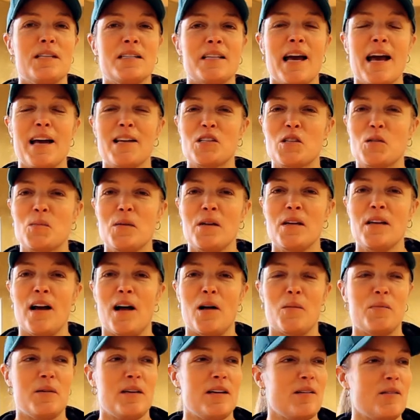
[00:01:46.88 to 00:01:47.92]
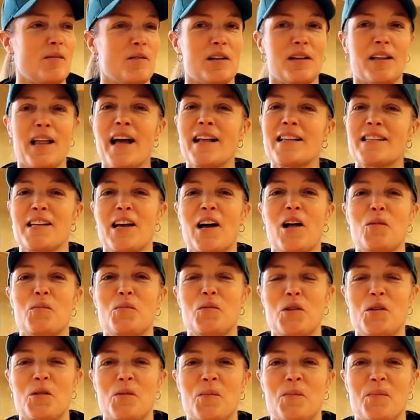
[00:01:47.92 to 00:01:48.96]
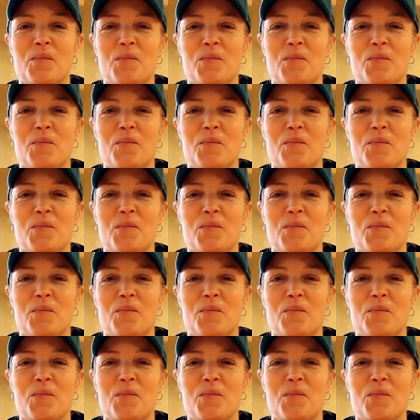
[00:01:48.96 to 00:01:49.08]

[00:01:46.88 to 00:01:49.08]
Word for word: ask me. I'll be glad to help you.